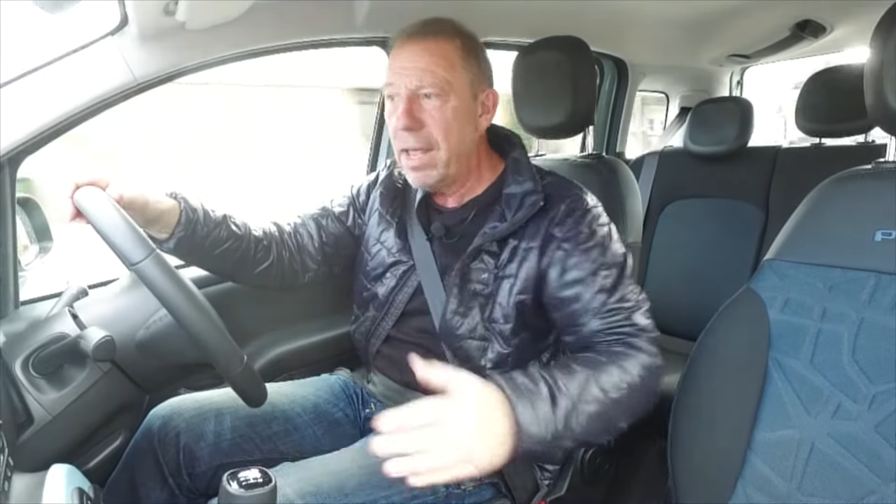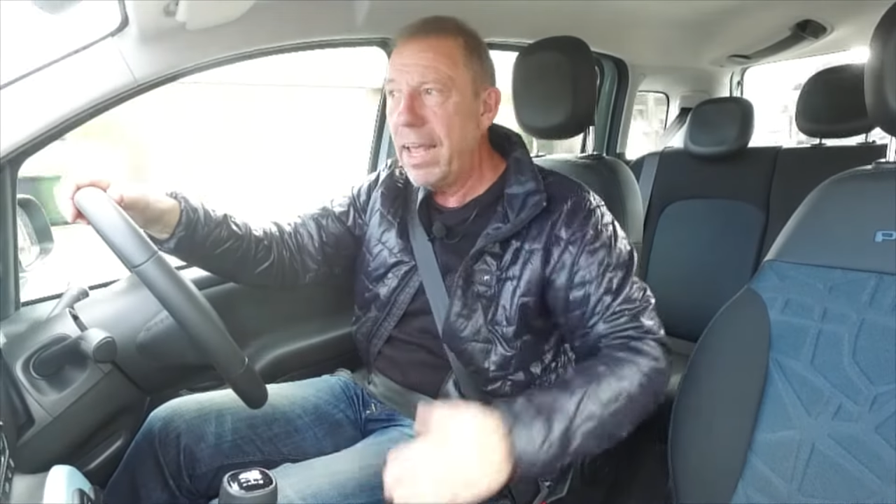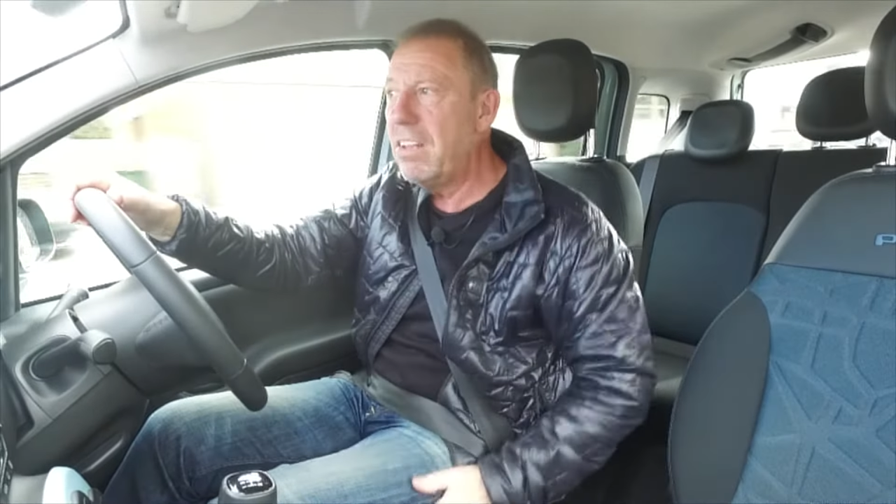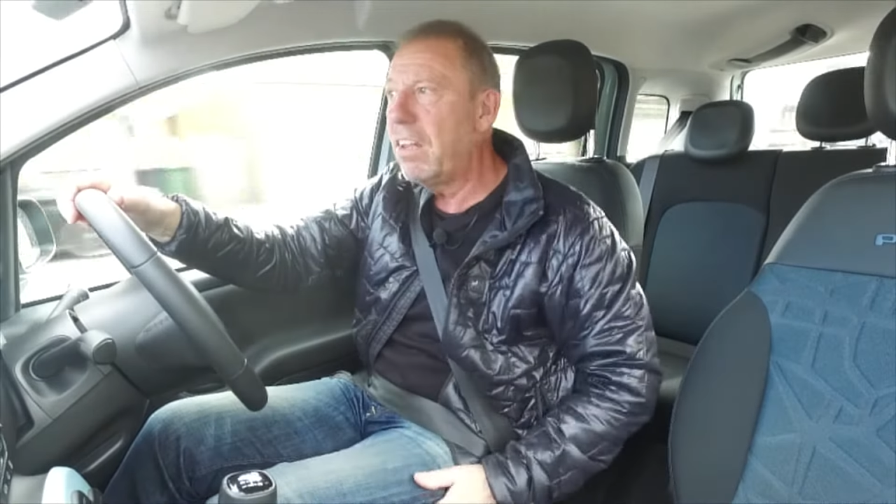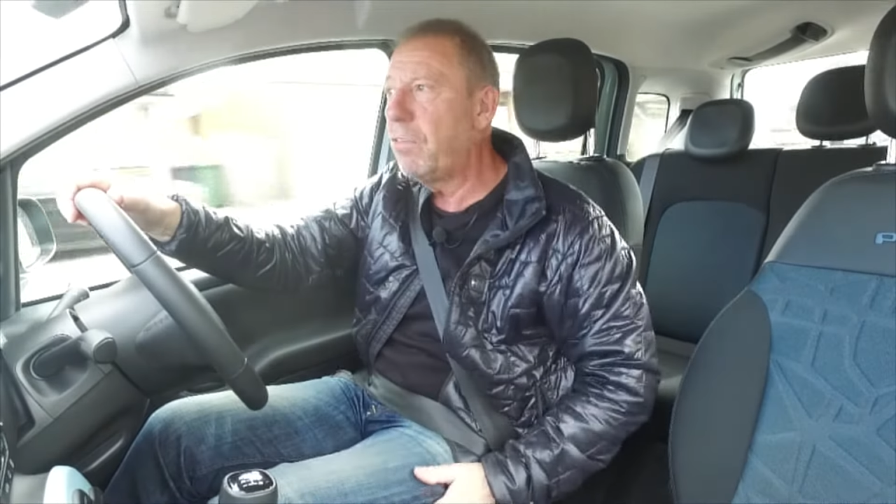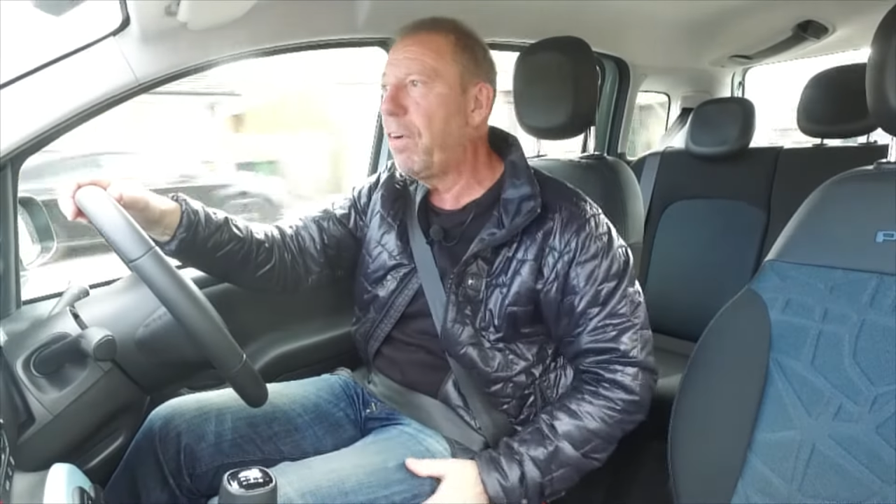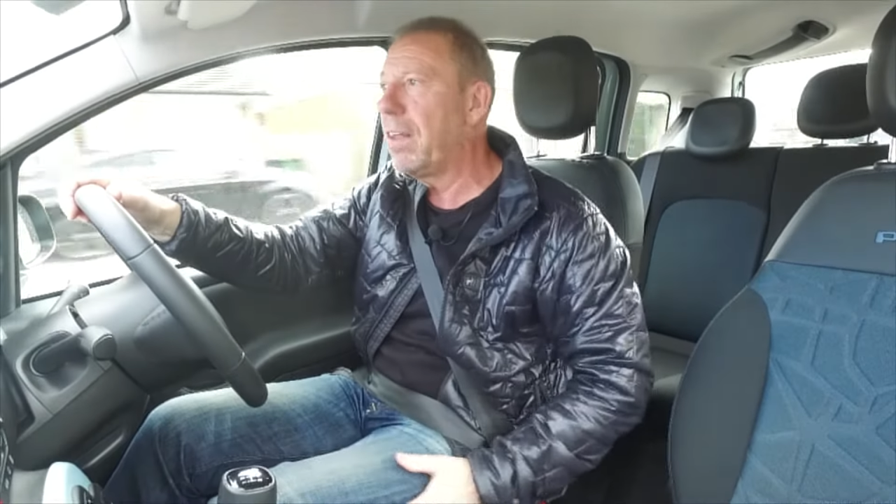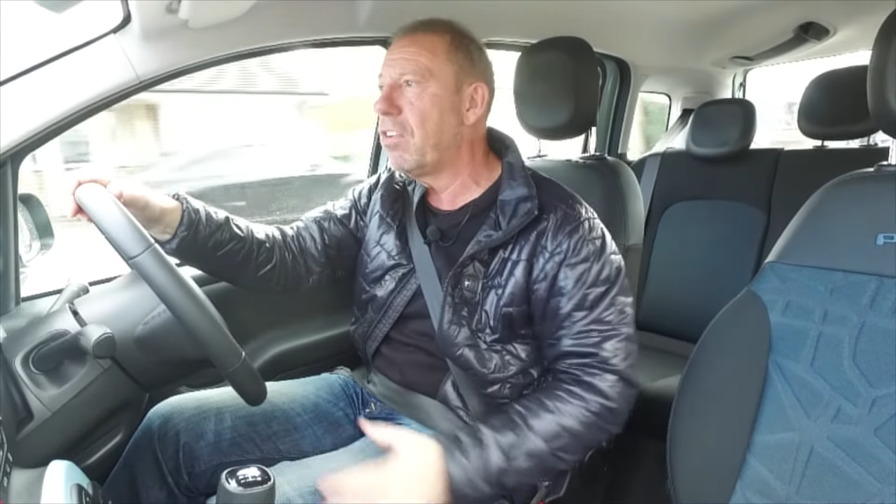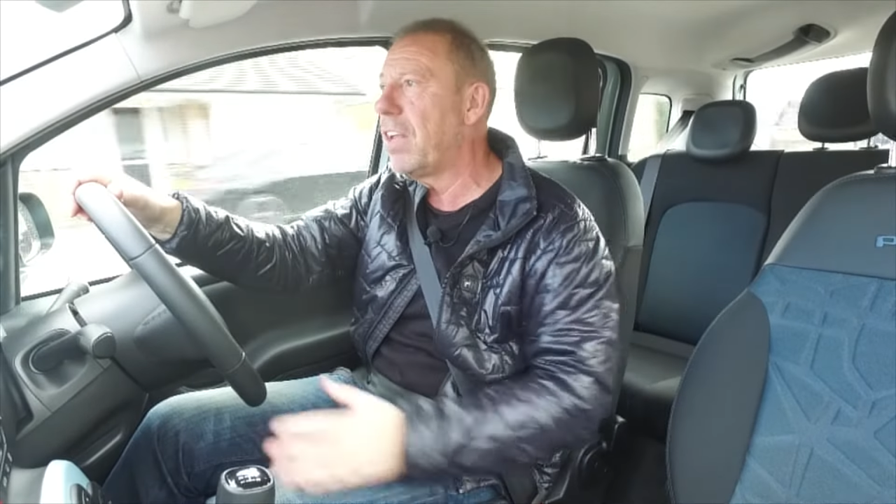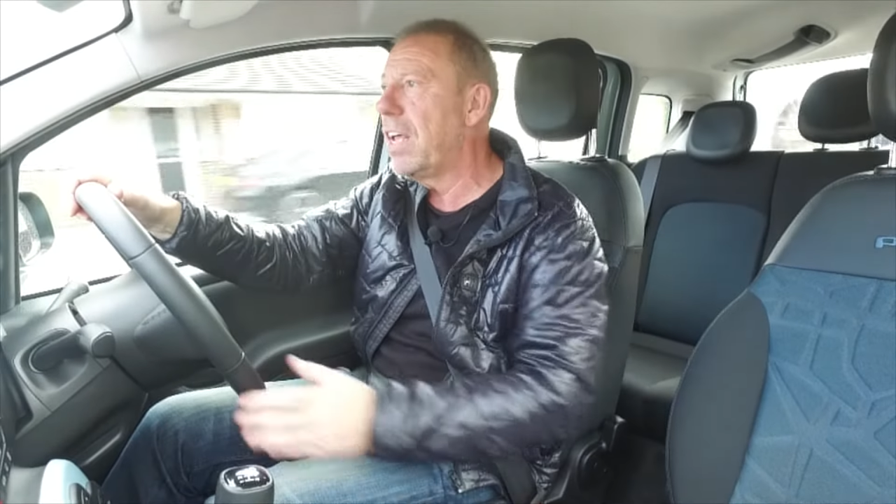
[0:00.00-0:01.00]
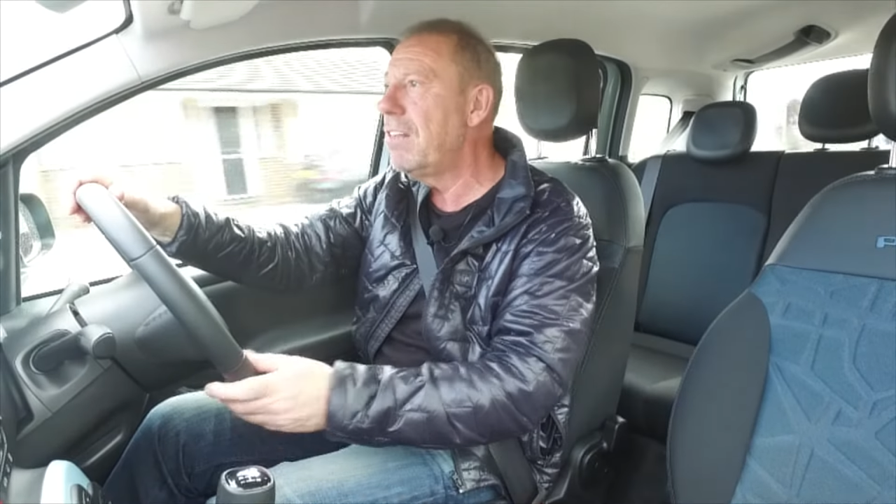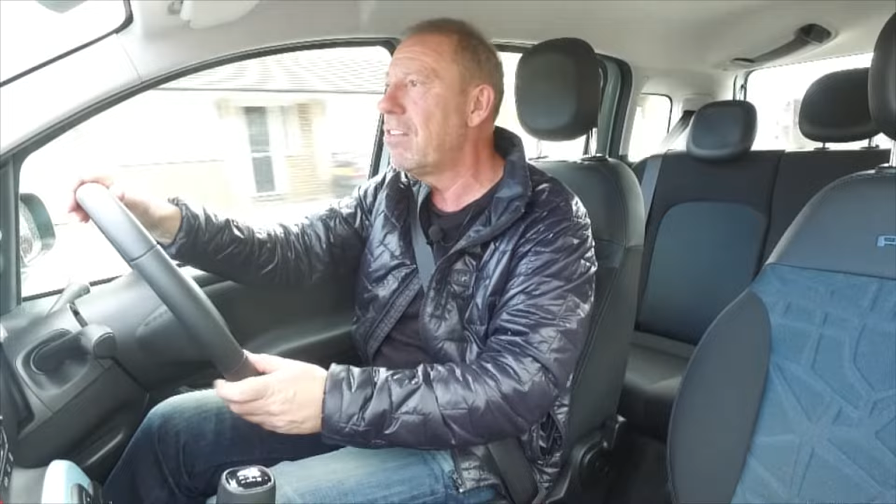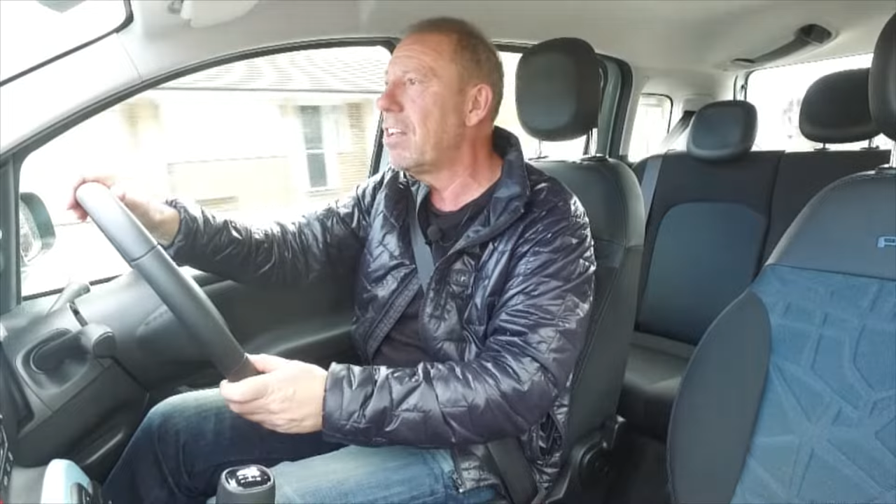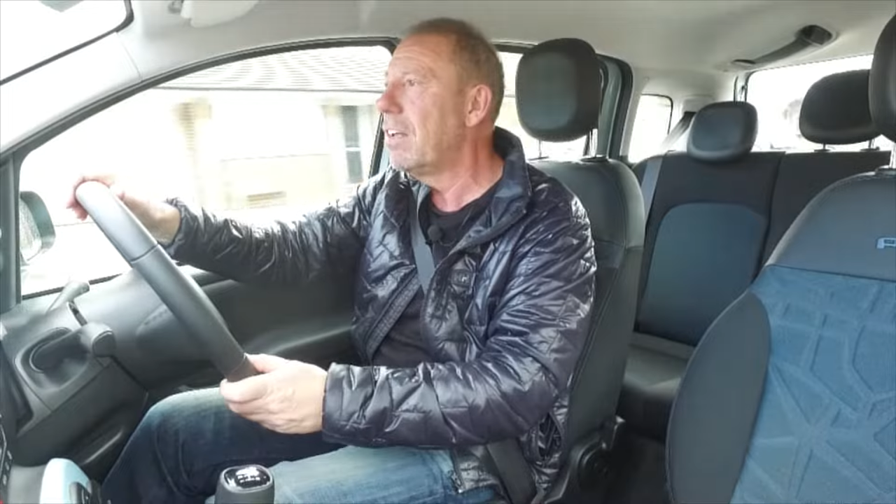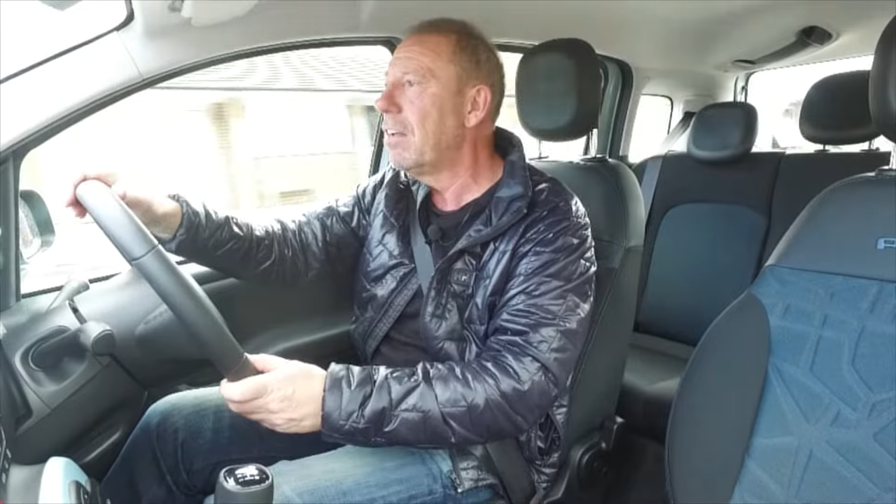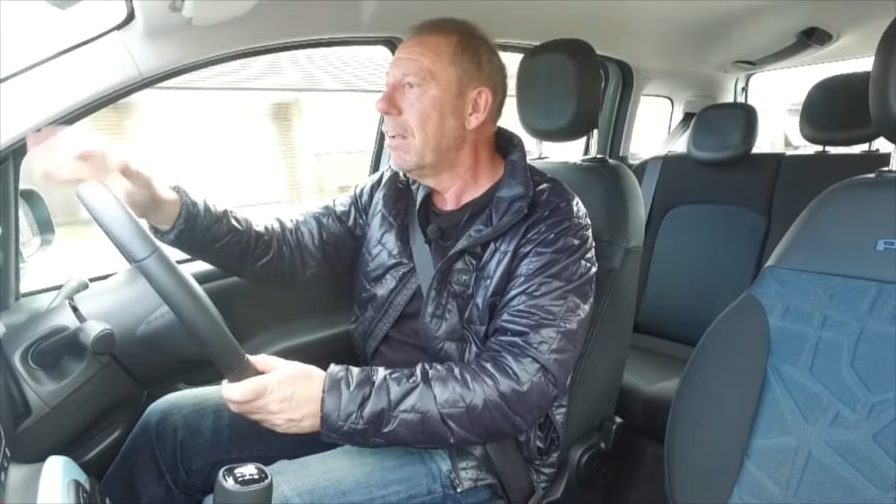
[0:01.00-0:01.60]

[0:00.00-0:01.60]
heated front seats.